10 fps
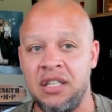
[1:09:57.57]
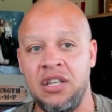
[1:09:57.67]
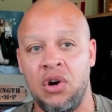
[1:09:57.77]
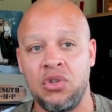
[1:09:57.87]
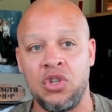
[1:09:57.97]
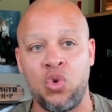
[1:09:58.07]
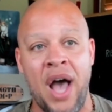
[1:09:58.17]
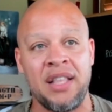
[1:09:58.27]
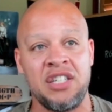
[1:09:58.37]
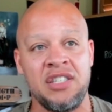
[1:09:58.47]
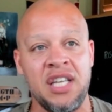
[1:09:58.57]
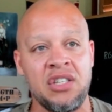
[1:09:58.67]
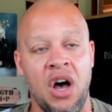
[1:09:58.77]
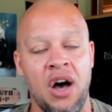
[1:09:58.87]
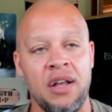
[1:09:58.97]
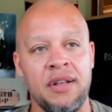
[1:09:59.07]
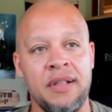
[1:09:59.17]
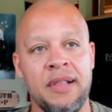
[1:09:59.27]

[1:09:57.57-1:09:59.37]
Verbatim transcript: you know, the twat that she sits on.